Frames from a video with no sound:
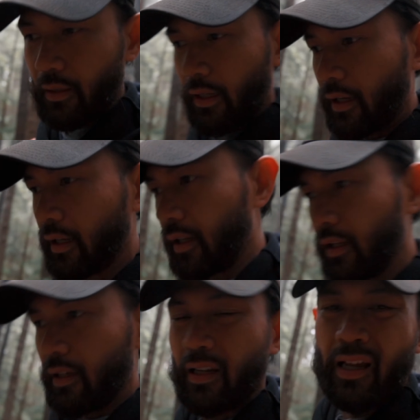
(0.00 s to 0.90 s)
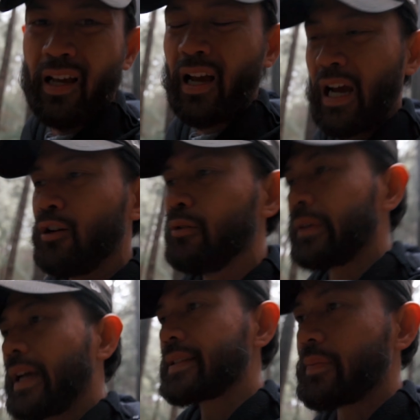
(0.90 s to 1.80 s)
and I hope we
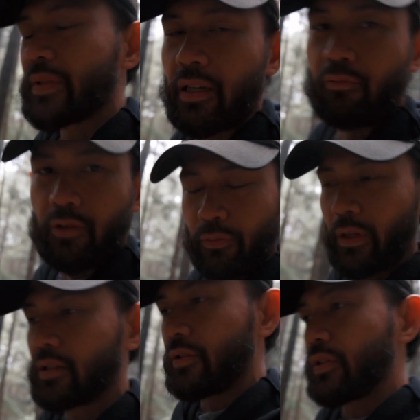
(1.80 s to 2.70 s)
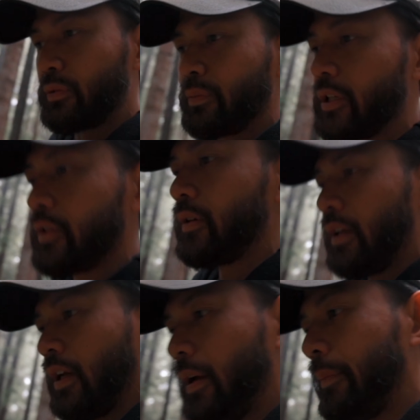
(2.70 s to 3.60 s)
get some sun once we get to Sombrio.
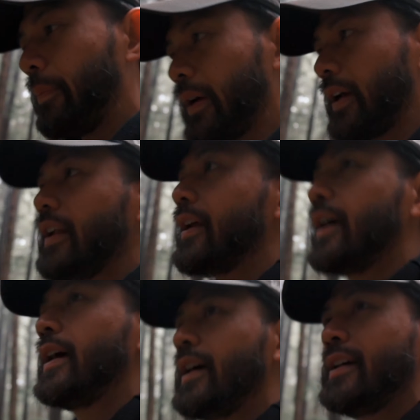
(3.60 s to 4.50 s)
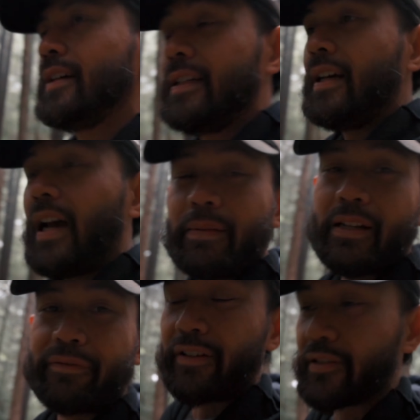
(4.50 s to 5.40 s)
But I mean,
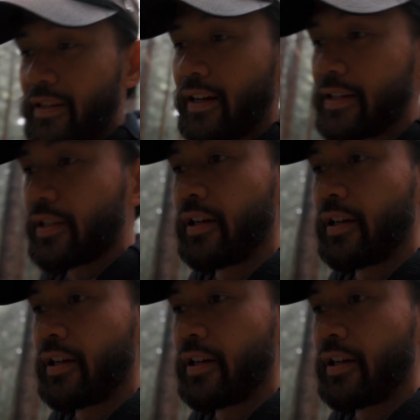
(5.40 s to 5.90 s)
it feels nice,